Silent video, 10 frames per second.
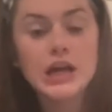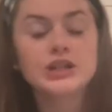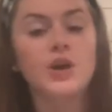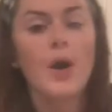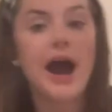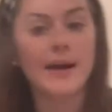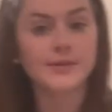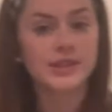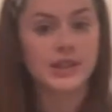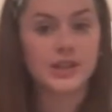So I'm
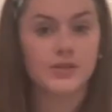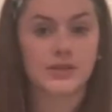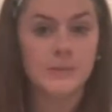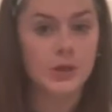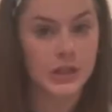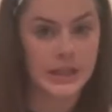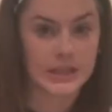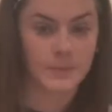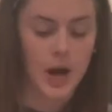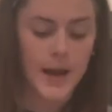just gonna use some cooking
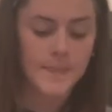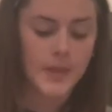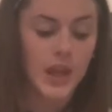spray.